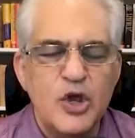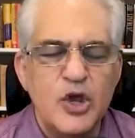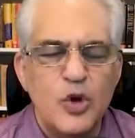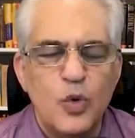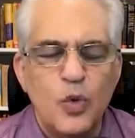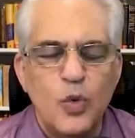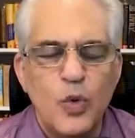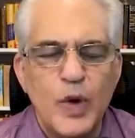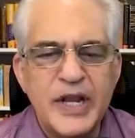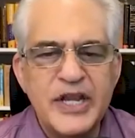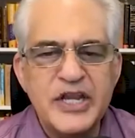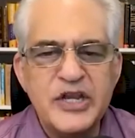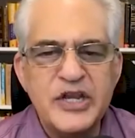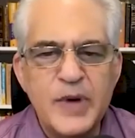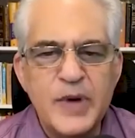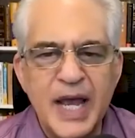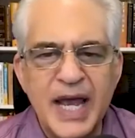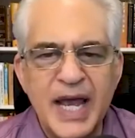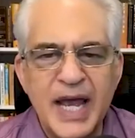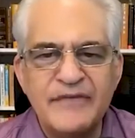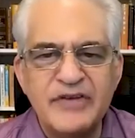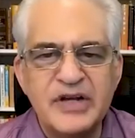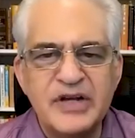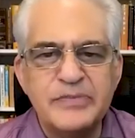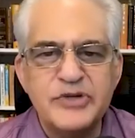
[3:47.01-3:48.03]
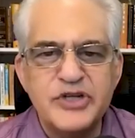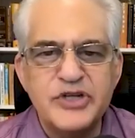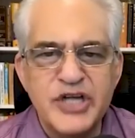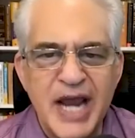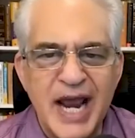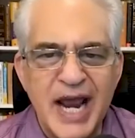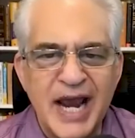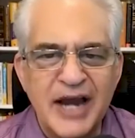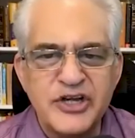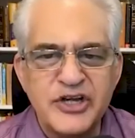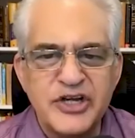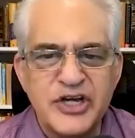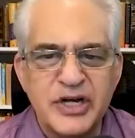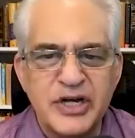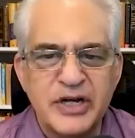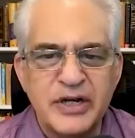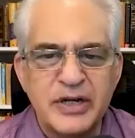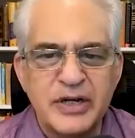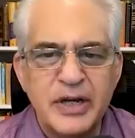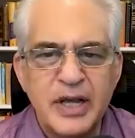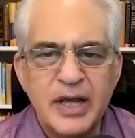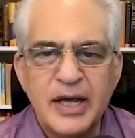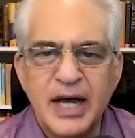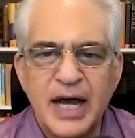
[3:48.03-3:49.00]
When you have an
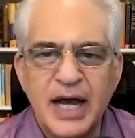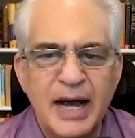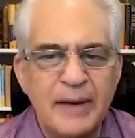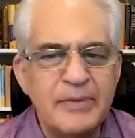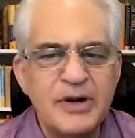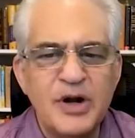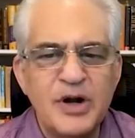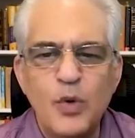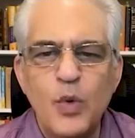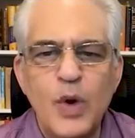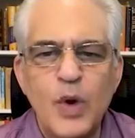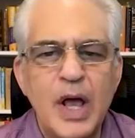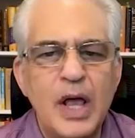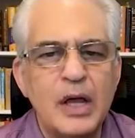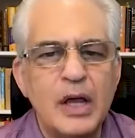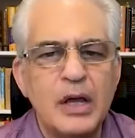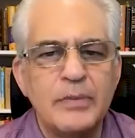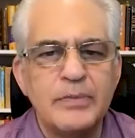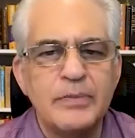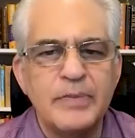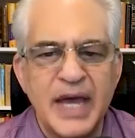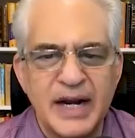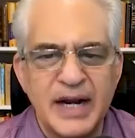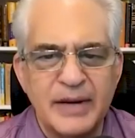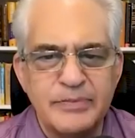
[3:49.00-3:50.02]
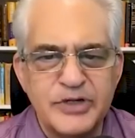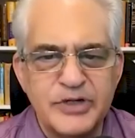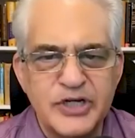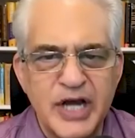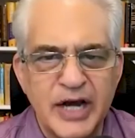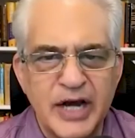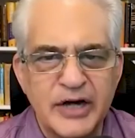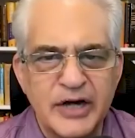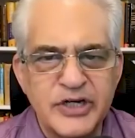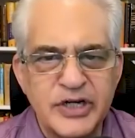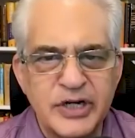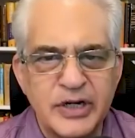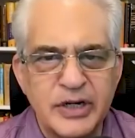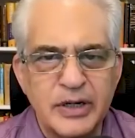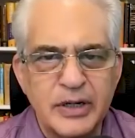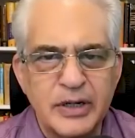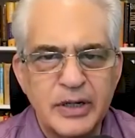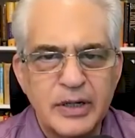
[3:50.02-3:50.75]
objection, I'm going to welcome that objection.